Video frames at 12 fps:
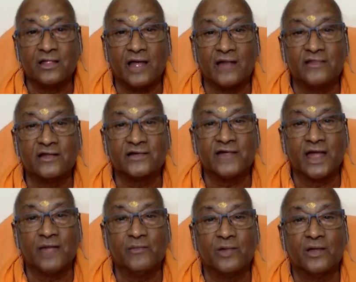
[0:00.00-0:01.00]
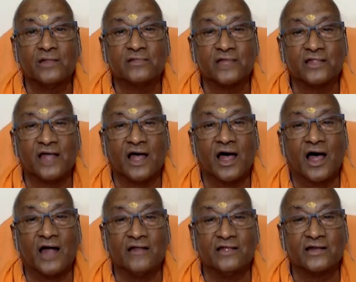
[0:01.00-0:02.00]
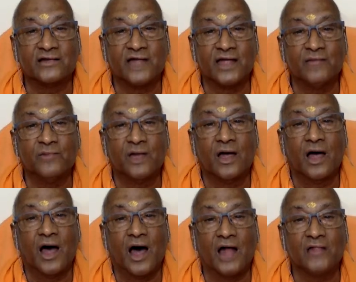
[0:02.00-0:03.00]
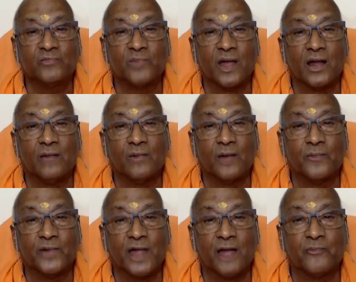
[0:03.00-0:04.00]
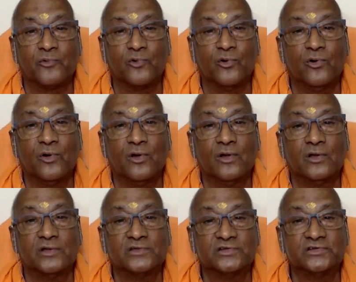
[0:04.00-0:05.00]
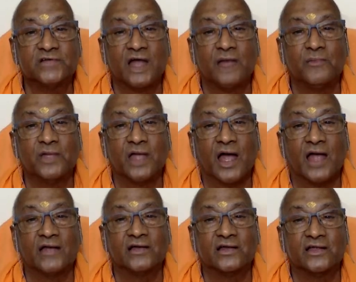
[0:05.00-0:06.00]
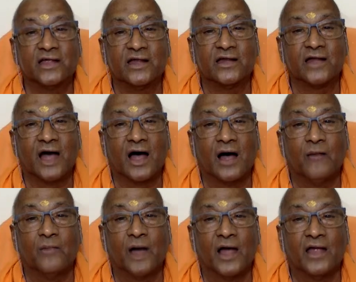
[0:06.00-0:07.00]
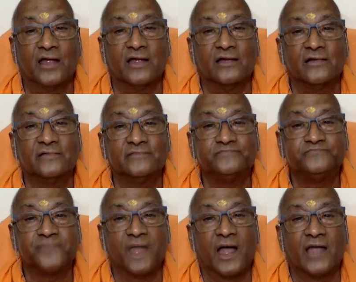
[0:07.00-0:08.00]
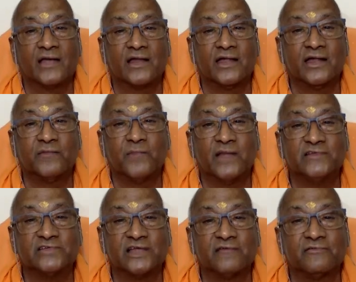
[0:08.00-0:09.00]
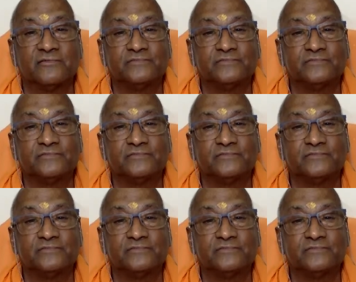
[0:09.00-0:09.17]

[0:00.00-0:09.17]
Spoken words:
At that time, at that time, atmanam, apne aap ko, srijami, I create, aham, I create myself.